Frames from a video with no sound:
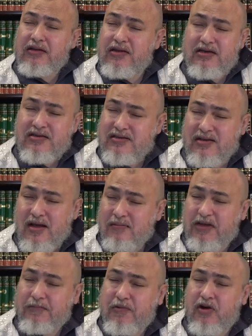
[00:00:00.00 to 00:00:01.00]
the
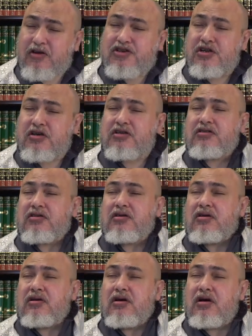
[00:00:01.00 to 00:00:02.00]
Islamic project
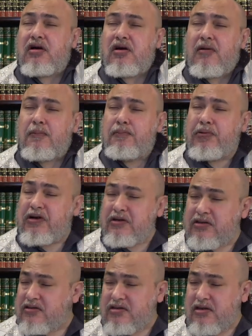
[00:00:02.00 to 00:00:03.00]

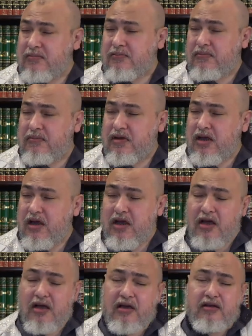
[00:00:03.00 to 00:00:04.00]
burdensome
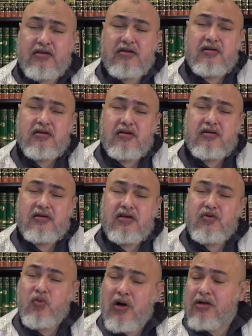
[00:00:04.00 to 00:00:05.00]
and they
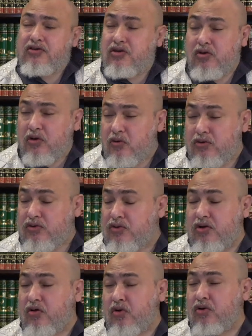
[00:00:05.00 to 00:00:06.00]
want to go to
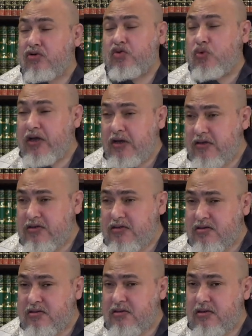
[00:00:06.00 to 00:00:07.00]
the old ways,